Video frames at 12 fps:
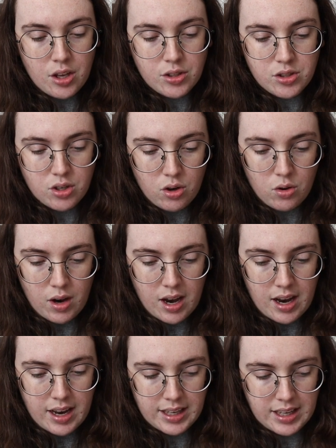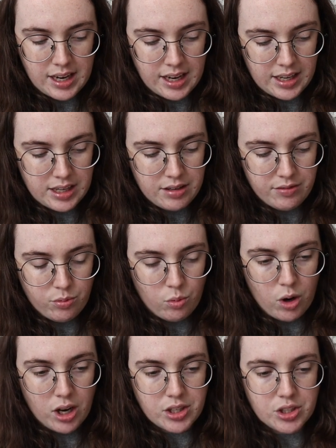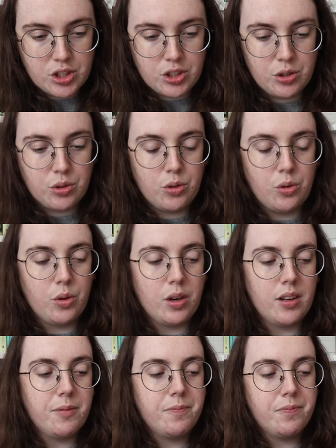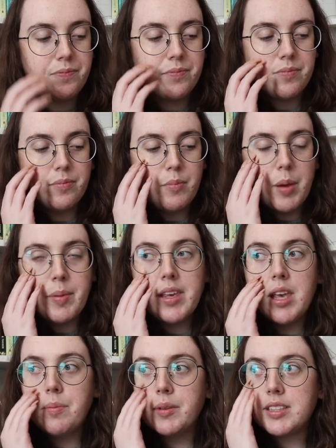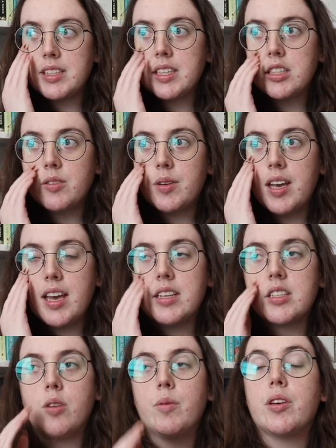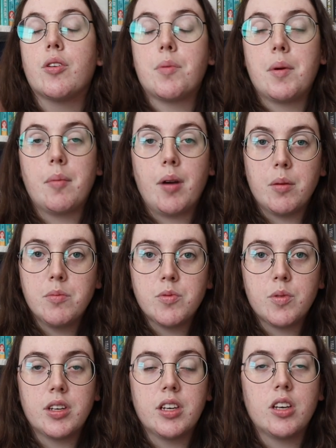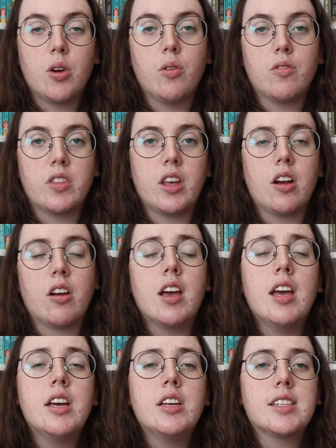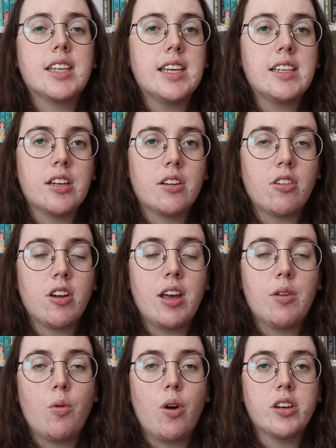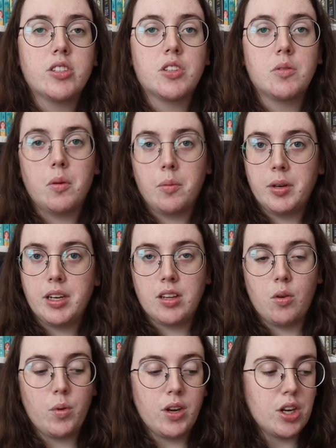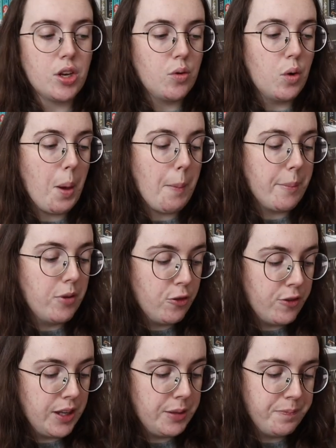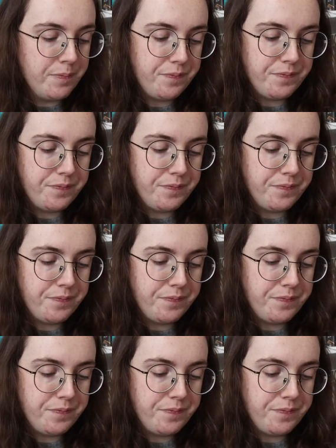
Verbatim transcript: So I kind of want to maybe keep listening to it until we go to my mom's. We're going to go over there to eat dinner and watch The Woman in the Window movie.